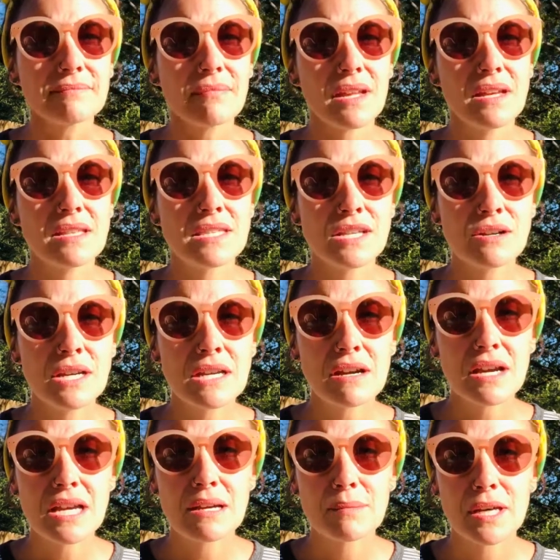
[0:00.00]
And so here I
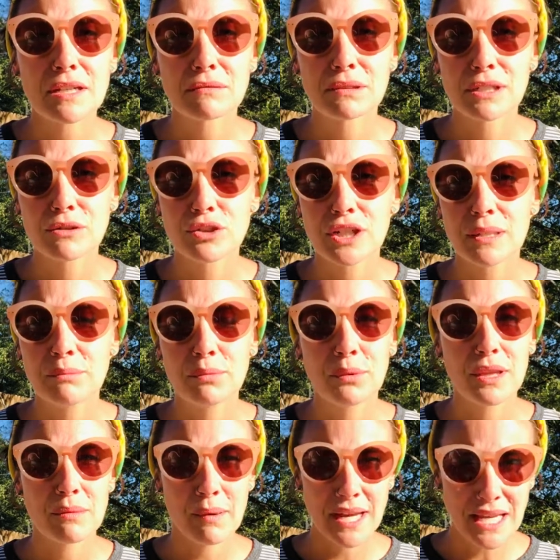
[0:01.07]
am on a road trip
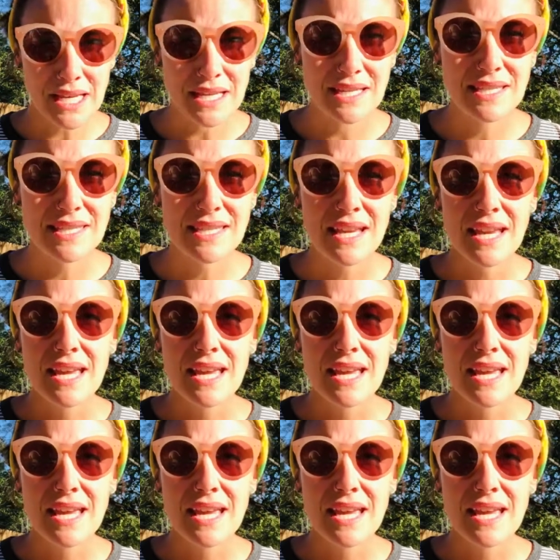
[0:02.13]
with my kids